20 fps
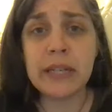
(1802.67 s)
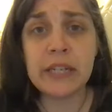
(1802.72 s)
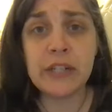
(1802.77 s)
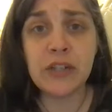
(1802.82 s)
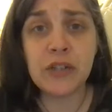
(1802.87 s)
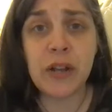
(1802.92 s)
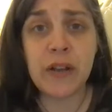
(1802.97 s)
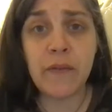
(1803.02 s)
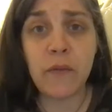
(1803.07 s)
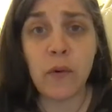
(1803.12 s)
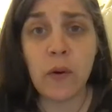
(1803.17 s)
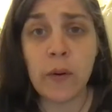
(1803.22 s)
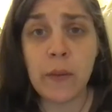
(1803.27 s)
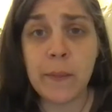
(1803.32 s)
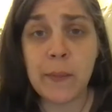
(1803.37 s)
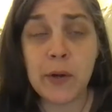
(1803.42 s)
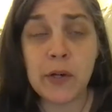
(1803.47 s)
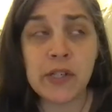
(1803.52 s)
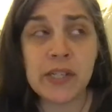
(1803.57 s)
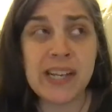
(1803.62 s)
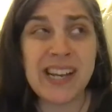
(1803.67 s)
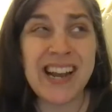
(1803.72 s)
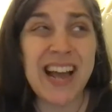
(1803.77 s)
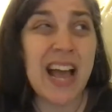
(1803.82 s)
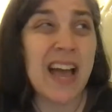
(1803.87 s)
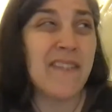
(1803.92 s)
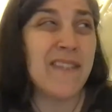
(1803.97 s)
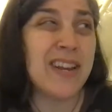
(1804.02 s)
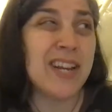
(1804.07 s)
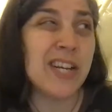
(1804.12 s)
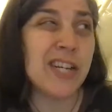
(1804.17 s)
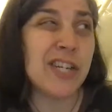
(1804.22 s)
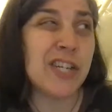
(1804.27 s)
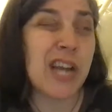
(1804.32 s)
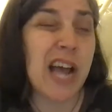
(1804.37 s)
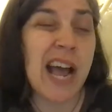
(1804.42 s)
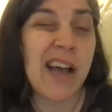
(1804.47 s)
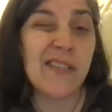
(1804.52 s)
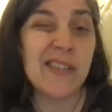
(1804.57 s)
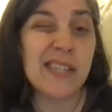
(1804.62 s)
straightforward person. I
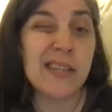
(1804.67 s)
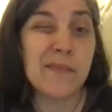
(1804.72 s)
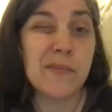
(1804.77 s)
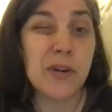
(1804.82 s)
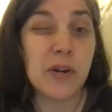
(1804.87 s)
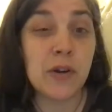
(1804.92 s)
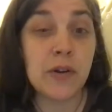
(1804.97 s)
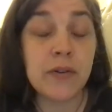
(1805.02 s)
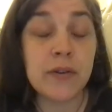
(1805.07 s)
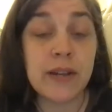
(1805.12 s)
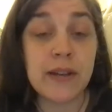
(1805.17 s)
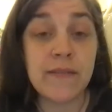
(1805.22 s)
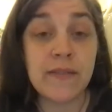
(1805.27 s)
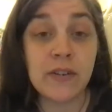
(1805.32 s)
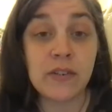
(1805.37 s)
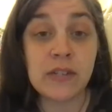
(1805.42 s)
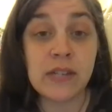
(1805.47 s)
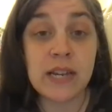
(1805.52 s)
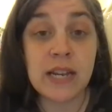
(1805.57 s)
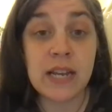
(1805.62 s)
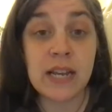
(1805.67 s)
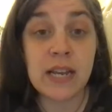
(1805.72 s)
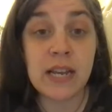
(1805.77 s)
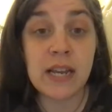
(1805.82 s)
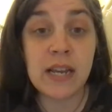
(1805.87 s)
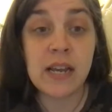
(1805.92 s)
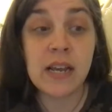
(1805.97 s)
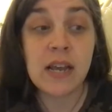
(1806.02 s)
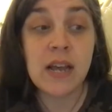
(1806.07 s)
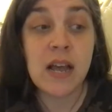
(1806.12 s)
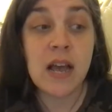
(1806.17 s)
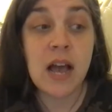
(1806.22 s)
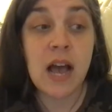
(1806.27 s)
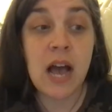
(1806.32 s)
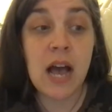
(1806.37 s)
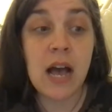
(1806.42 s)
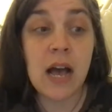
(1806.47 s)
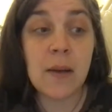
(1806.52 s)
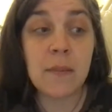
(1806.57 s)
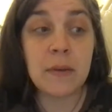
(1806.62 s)
have some neurodiversity
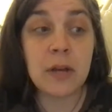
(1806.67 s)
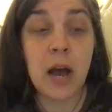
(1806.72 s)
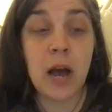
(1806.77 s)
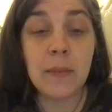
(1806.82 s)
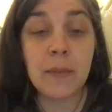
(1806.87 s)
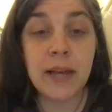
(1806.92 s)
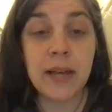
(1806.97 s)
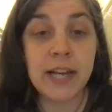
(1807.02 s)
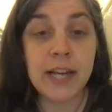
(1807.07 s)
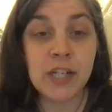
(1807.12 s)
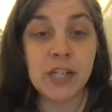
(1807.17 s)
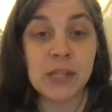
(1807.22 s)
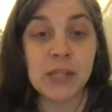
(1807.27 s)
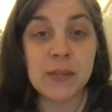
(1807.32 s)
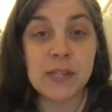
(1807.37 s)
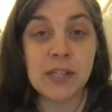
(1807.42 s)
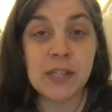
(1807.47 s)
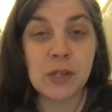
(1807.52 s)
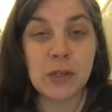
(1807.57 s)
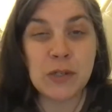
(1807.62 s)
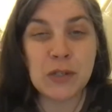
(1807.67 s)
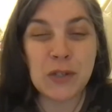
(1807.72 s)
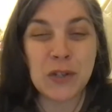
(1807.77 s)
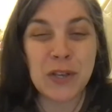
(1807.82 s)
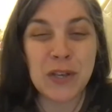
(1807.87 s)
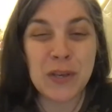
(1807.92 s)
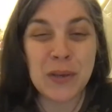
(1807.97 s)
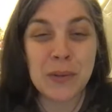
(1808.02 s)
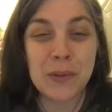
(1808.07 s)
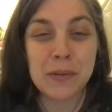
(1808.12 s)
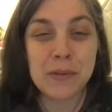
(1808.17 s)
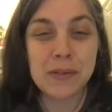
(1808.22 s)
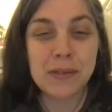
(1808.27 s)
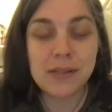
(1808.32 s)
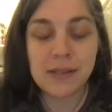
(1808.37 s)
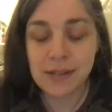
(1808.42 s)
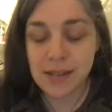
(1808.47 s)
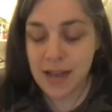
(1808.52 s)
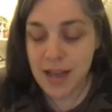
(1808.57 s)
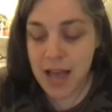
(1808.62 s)
complications with social
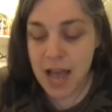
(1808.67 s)
cues.